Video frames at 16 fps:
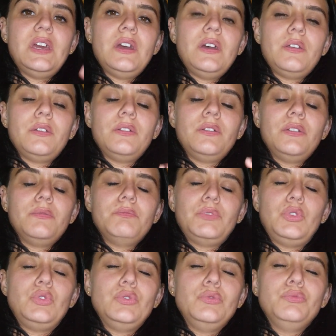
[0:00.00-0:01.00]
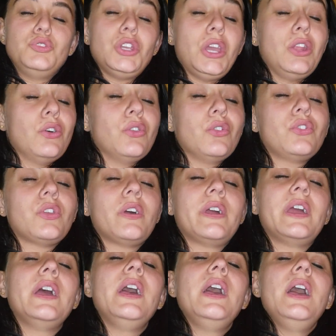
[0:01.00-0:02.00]
or YouTube channel,
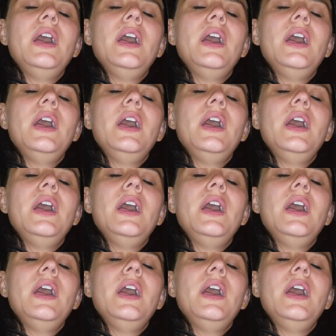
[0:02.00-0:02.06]
sorry.